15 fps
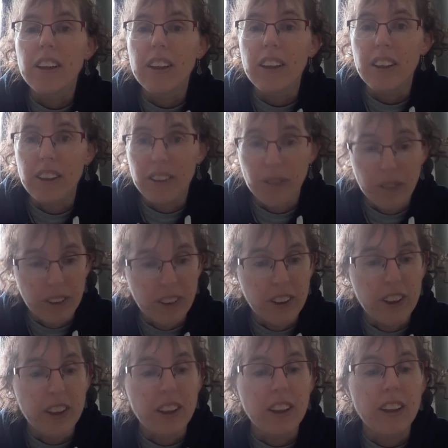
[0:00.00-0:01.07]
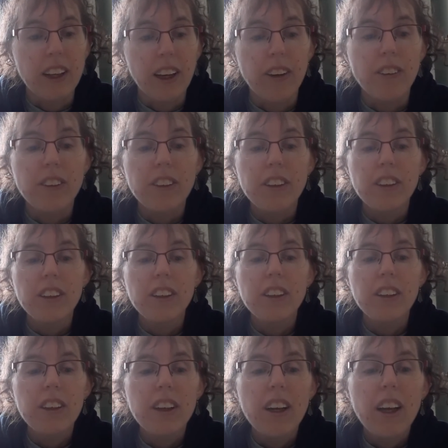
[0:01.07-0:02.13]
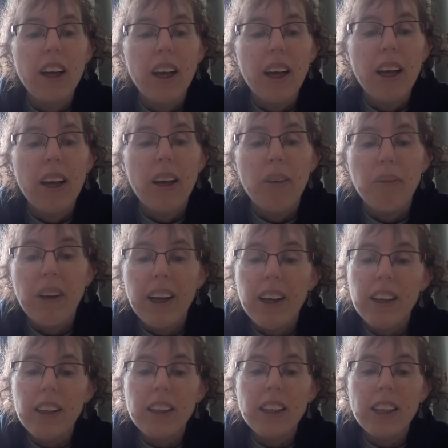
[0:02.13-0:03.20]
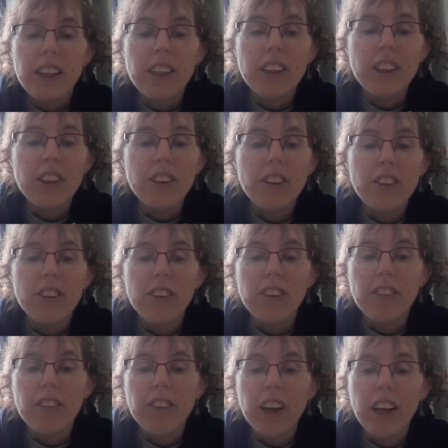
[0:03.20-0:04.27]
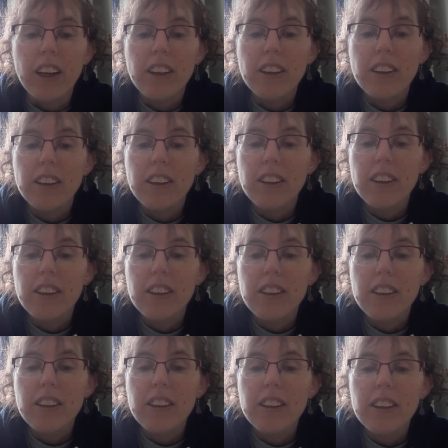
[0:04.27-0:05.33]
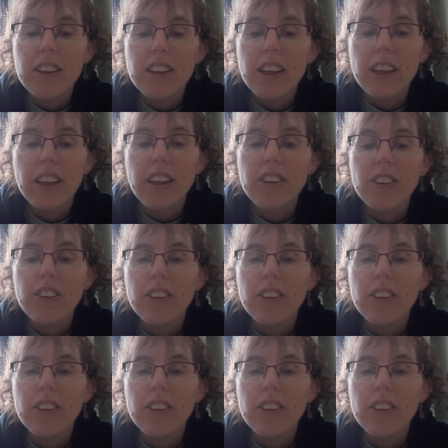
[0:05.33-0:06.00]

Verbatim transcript: and breathe out. Pay attention to the fact that as